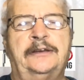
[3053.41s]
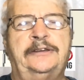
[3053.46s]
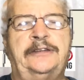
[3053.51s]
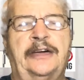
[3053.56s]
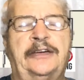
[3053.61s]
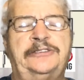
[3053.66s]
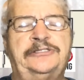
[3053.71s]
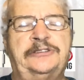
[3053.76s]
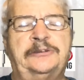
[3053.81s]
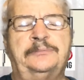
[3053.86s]

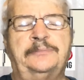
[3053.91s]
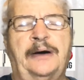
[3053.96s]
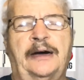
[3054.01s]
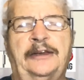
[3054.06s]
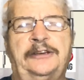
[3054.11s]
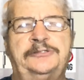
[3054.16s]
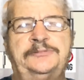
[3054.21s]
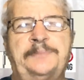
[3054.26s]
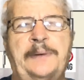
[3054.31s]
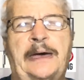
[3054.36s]
Take
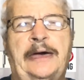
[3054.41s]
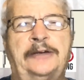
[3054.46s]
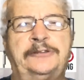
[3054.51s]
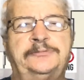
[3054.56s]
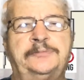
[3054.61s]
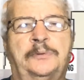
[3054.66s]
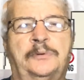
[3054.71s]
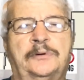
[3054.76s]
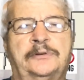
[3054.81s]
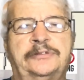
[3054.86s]
somebody's
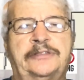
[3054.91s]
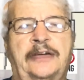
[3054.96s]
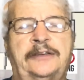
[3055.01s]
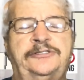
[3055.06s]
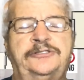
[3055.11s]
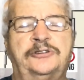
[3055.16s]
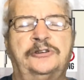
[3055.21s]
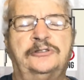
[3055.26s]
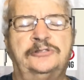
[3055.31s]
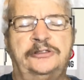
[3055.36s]
passport.
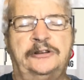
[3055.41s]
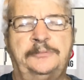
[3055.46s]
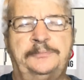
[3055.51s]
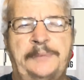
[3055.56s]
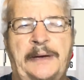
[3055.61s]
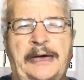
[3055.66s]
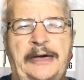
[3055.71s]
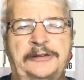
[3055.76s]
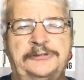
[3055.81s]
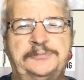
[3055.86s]
They took their
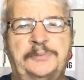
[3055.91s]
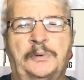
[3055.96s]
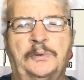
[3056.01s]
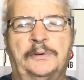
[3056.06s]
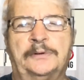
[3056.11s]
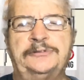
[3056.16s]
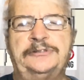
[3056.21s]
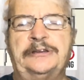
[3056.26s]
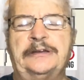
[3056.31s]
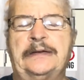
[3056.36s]

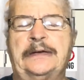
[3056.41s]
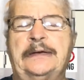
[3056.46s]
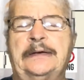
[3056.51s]
passports.